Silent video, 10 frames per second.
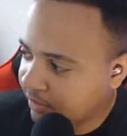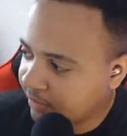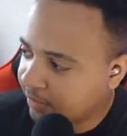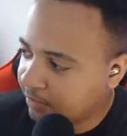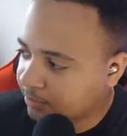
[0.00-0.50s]

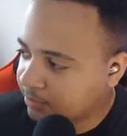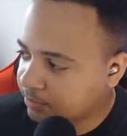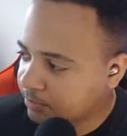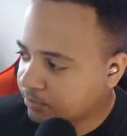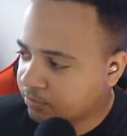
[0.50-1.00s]

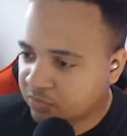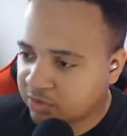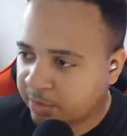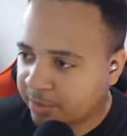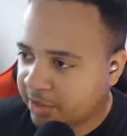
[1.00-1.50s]

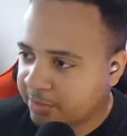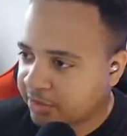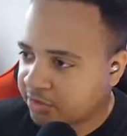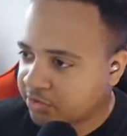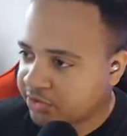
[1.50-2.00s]
My pay me in
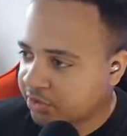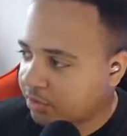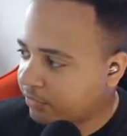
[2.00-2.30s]
Doge is off.